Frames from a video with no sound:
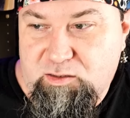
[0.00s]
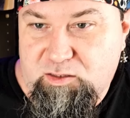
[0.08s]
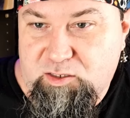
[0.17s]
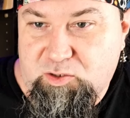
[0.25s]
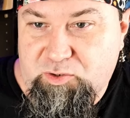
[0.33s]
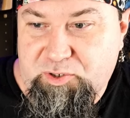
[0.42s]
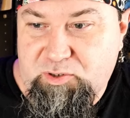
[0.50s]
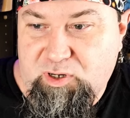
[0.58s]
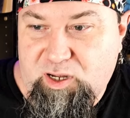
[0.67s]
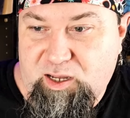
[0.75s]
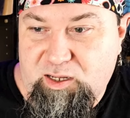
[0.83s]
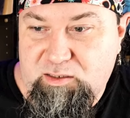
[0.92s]
The
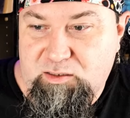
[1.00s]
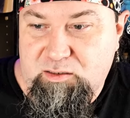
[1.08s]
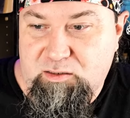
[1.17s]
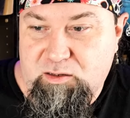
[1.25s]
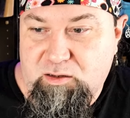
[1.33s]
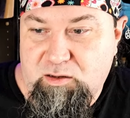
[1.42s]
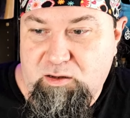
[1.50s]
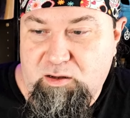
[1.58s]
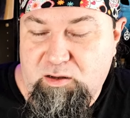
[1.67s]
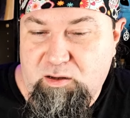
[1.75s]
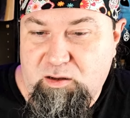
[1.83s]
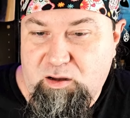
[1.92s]
Sorcerer had
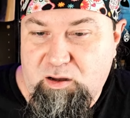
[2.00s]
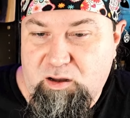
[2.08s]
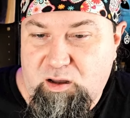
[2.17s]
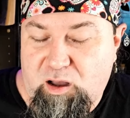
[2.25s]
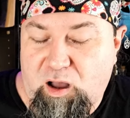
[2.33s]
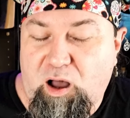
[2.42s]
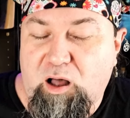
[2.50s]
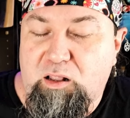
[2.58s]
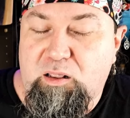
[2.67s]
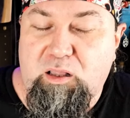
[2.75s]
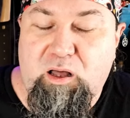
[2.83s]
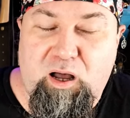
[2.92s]
a
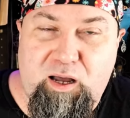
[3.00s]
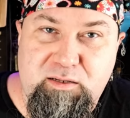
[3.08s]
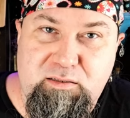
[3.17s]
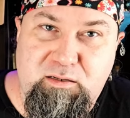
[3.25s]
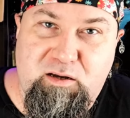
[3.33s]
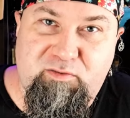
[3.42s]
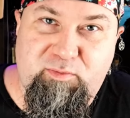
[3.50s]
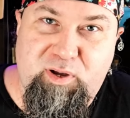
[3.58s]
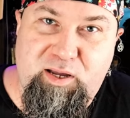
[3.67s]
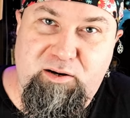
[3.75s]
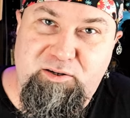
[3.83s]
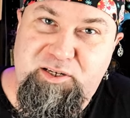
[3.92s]
lot of
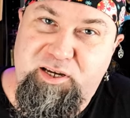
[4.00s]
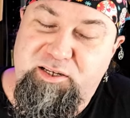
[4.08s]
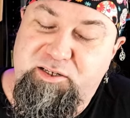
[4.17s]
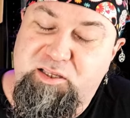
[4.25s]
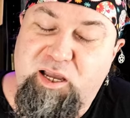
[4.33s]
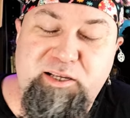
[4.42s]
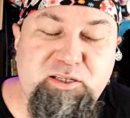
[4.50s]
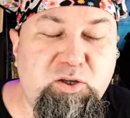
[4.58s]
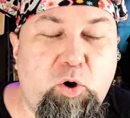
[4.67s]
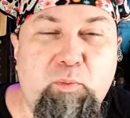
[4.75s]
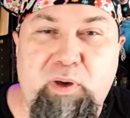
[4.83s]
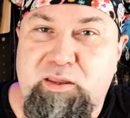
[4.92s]
minor changes, like
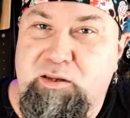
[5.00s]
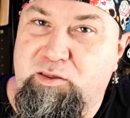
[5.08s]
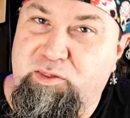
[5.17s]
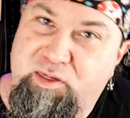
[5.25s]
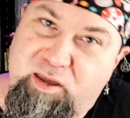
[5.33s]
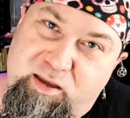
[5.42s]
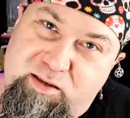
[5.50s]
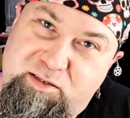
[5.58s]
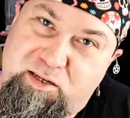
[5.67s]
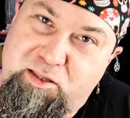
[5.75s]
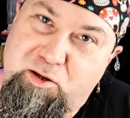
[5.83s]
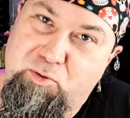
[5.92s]
so many
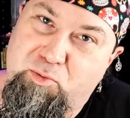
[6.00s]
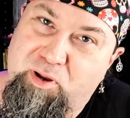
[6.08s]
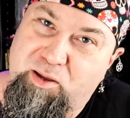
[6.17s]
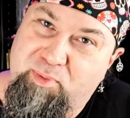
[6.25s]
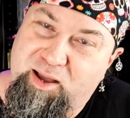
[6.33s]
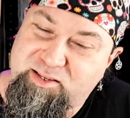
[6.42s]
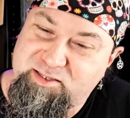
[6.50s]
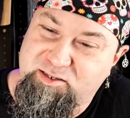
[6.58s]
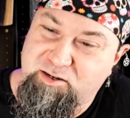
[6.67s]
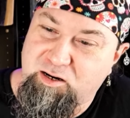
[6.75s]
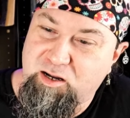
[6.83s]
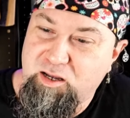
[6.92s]
things in the
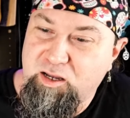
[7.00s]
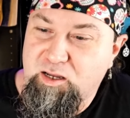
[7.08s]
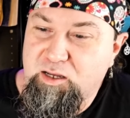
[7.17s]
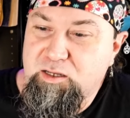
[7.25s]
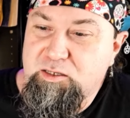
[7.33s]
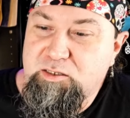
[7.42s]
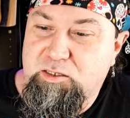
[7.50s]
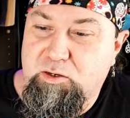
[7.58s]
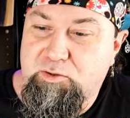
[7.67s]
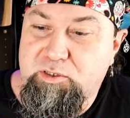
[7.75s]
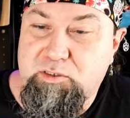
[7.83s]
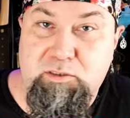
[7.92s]
remaster.
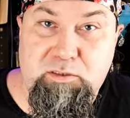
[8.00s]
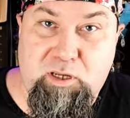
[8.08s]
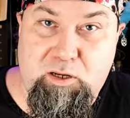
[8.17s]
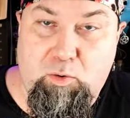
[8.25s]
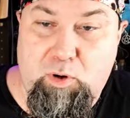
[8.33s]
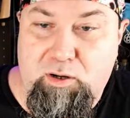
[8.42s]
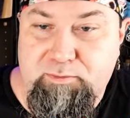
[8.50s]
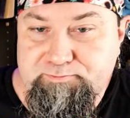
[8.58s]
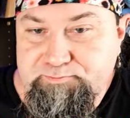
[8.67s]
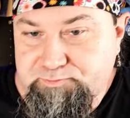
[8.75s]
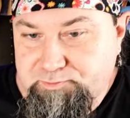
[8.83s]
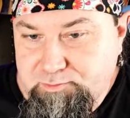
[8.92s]
So this is going to take a while.
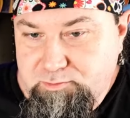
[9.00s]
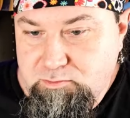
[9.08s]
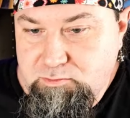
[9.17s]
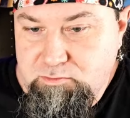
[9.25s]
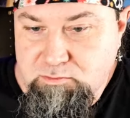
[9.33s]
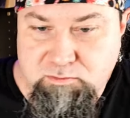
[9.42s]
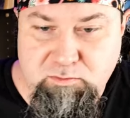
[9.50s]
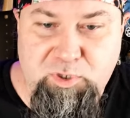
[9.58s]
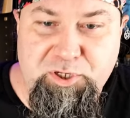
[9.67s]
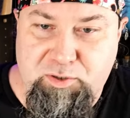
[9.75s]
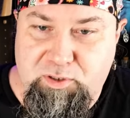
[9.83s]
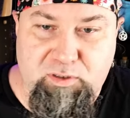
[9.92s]

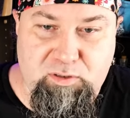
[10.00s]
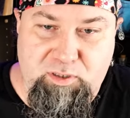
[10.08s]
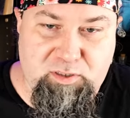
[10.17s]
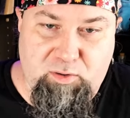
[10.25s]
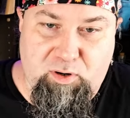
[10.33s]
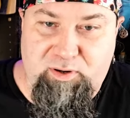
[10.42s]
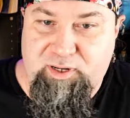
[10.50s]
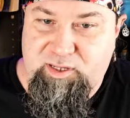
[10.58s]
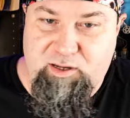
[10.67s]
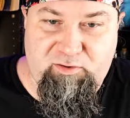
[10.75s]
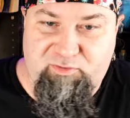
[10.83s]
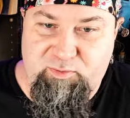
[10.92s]
But you can also already
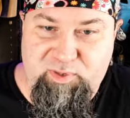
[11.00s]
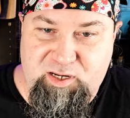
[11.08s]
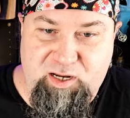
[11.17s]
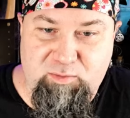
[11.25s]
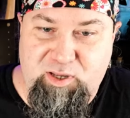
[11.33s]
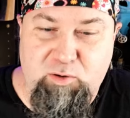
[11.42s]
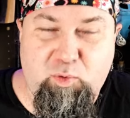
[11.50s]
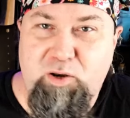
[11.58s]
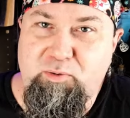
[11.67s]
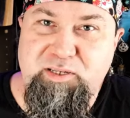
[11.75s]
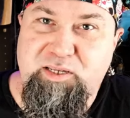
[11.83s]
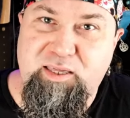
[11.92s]
tell from the timeline.
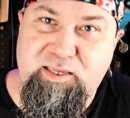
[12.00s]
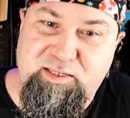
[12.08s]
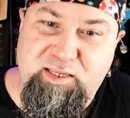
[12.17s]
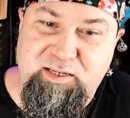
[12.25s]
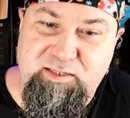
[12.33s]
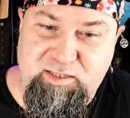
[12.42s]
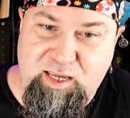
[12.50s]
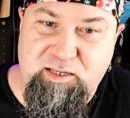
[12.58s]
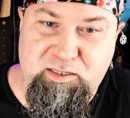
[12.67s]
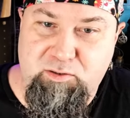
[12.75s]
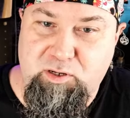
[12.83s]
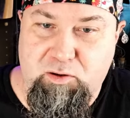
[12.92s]
Why do we say these things?
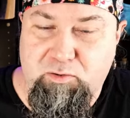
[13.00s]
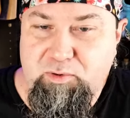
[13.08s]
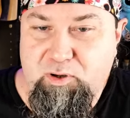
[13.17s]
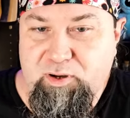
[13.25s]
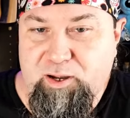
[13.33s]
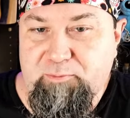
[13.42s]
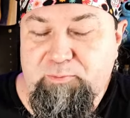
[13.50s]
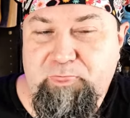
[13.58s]
Yes, you know. Okay.